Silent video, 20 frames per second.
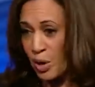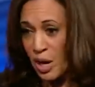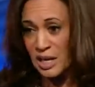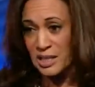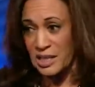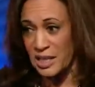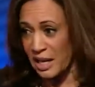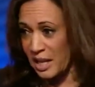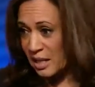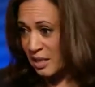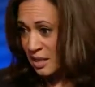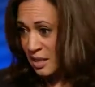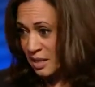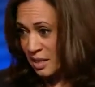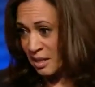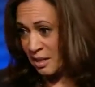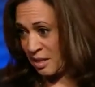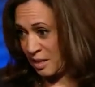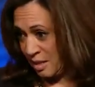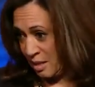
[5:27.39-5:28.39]

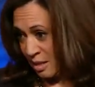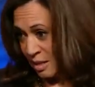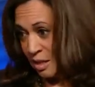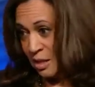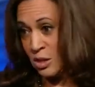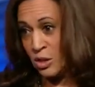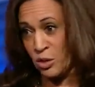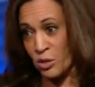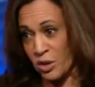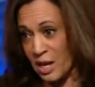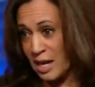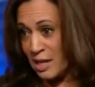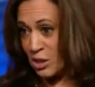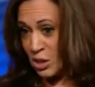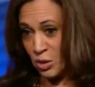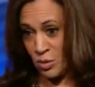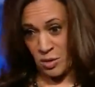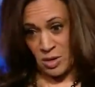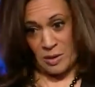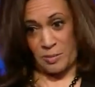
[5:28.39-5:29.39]
process. You
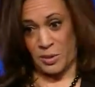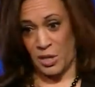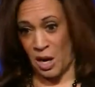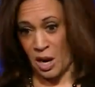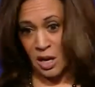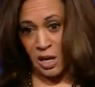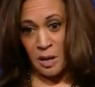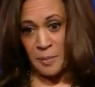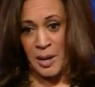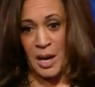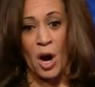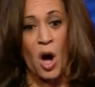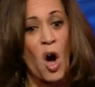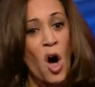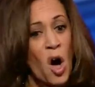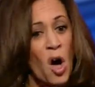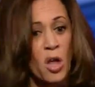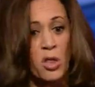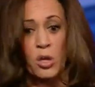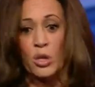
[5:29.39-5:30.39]
guys know what I'm talking about.
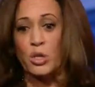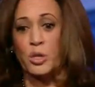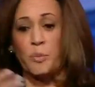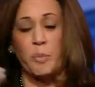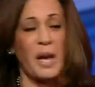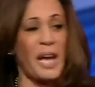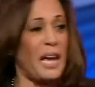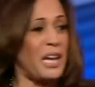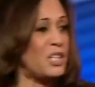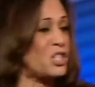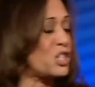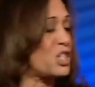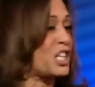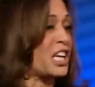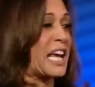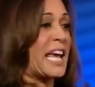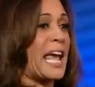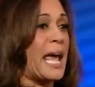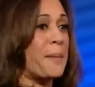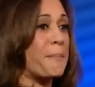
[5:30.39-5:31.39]
All those pages,
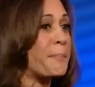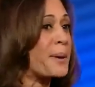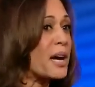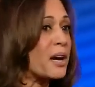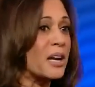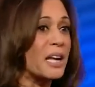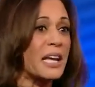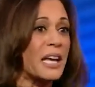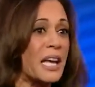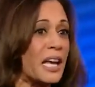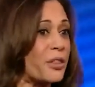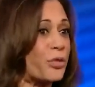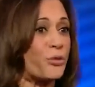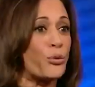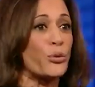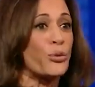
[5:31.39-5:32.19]
you can barely get